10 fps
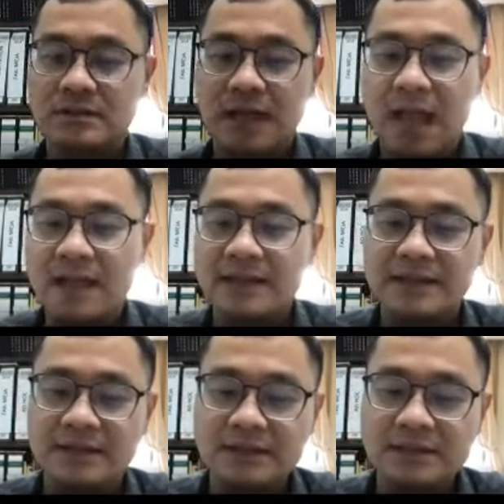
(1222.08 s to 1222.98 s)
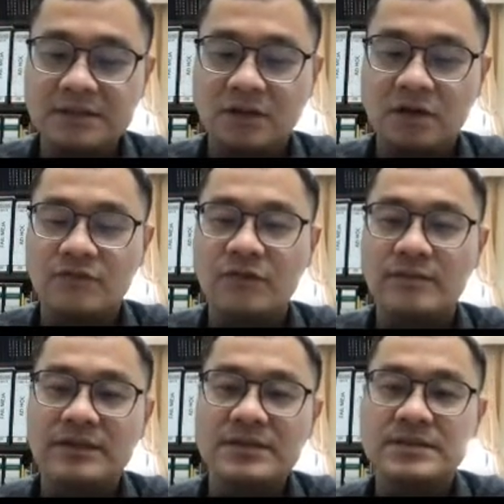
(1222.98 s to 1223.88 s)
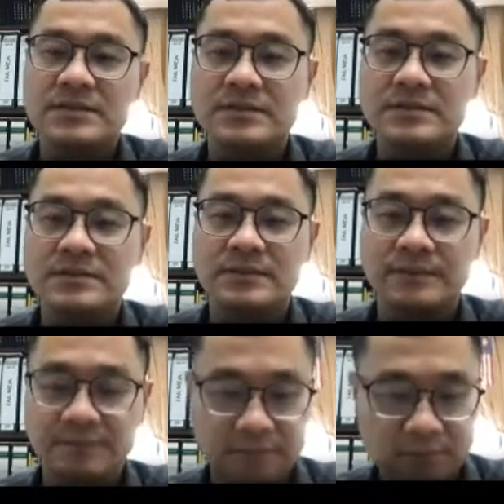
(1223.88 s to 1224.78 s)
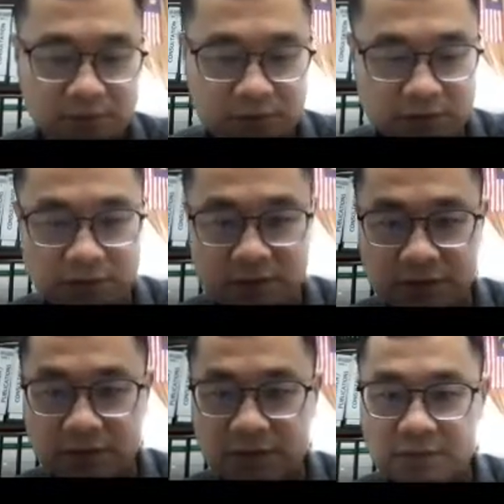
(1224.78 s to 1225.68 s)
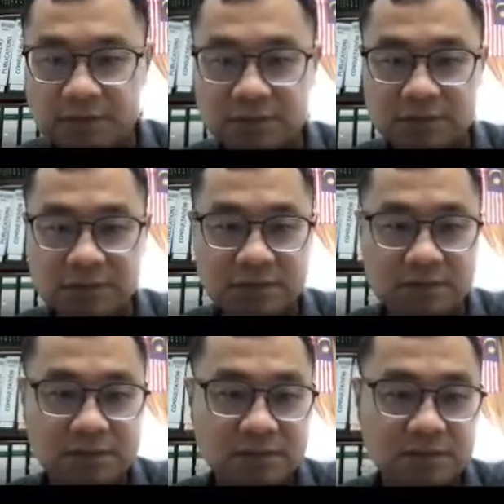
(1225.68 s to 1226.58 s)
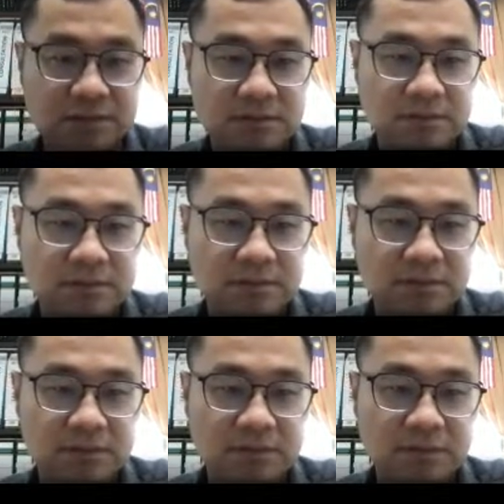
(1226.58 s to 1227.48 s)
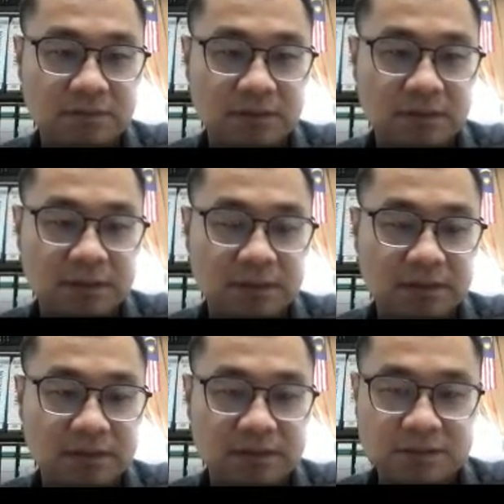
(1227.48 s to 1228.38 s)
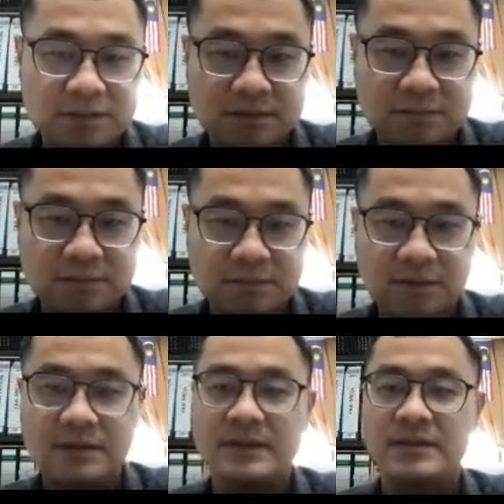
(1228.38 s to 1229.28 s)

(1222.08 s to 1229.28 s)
ideas, or from this, sorry, changing, where is, okay,